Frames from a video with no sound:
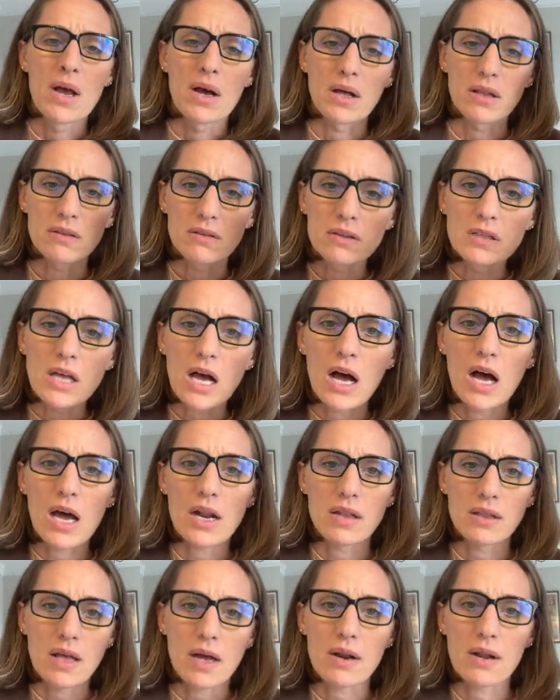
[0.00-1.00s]
A lot,
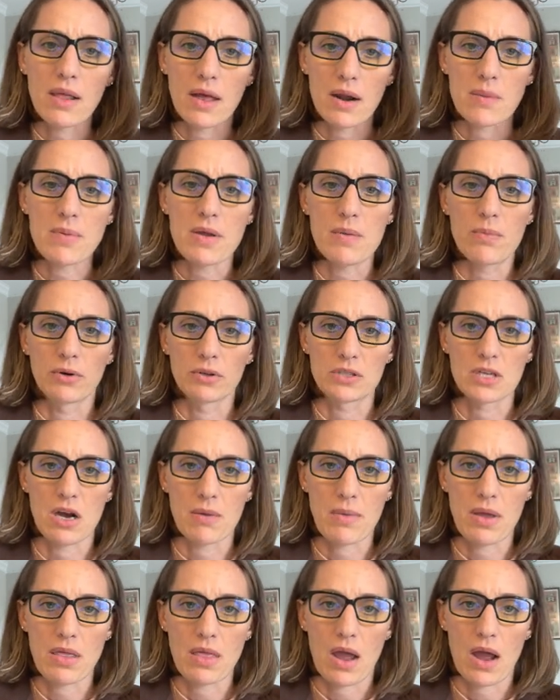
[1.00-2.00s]
a lot, a lot of people
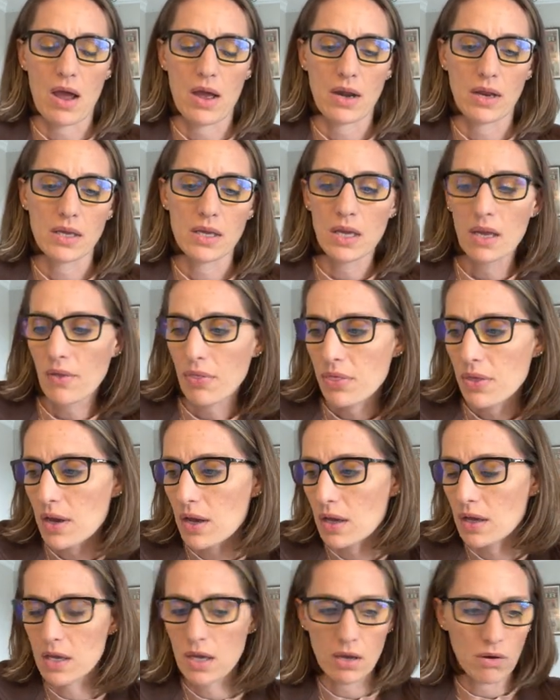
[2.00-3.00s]
tell me that. I can't think,
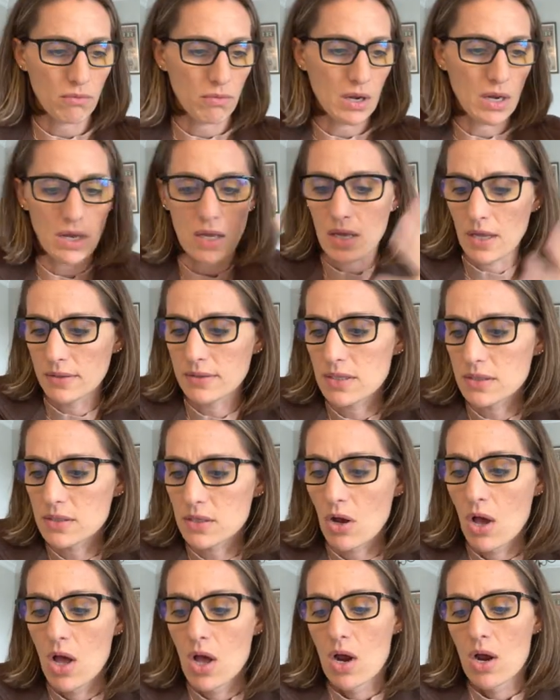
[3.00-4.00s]
I can't read, I can't sit
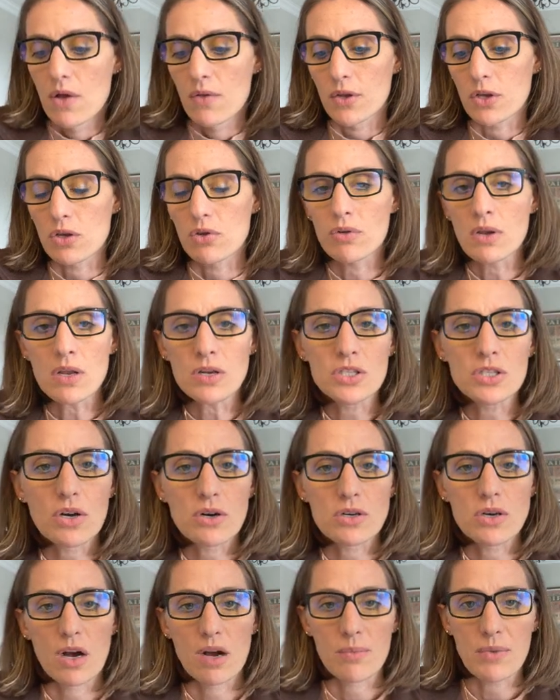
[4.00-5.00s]
still. Like you need to
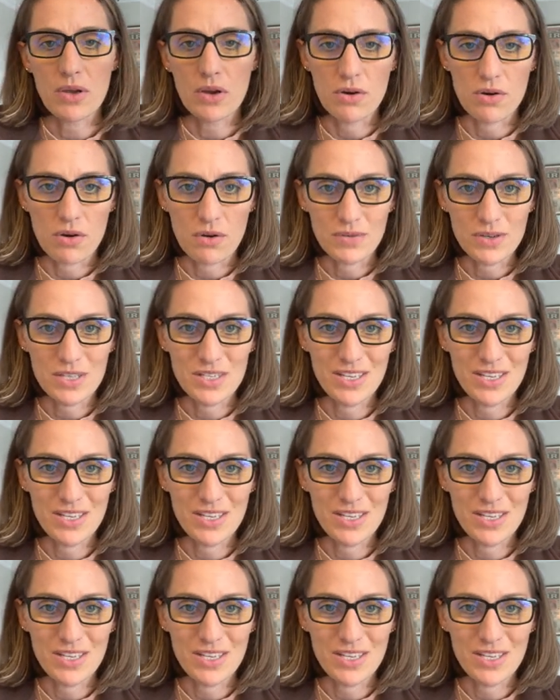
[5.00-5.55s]
start calming your nervous